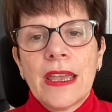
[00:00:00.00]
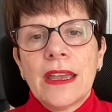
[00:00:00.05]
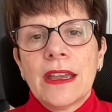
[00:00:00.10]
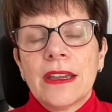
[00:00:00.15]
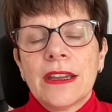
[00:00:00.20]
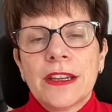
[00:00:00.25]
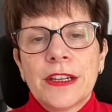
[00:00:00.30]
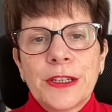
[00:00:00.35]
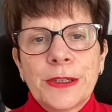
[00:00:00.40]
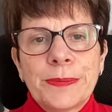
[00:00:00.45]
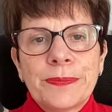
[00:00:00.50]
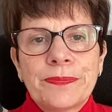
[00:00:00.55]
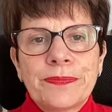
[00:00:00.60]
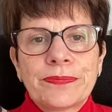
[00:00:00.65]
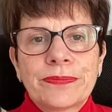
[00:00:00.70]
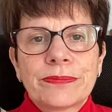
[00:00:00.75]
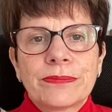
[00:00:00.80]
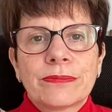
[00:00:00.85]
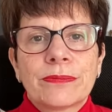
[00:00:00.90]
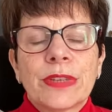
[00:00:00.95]

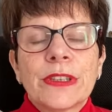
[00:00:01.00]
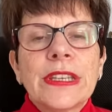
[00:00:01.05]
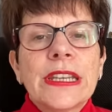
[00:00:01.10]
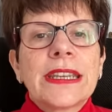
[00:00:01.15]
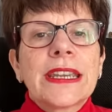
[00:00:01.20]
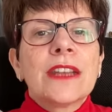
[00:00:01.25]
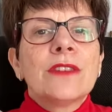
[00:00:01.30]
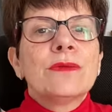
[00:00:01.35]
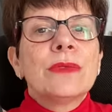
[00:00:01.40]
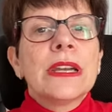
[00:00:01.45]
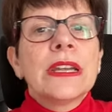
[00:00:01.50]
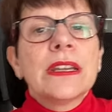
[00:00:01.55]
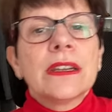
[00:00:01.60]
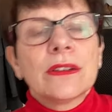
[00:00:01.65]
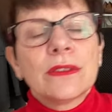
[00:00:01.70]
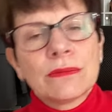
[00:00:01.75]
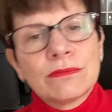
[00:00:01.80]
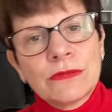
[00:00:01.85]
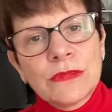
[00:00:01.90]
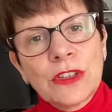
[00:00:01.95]
Um, but they can wear,
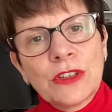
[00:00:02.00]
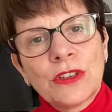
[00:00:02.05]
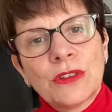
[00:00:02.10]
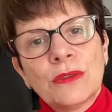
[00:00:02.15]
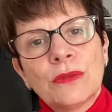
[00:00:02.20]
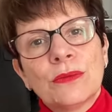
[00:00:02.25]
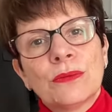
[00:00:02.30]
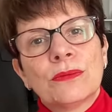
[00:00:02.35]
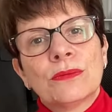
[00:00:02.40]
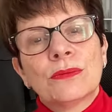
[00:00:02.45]
you know,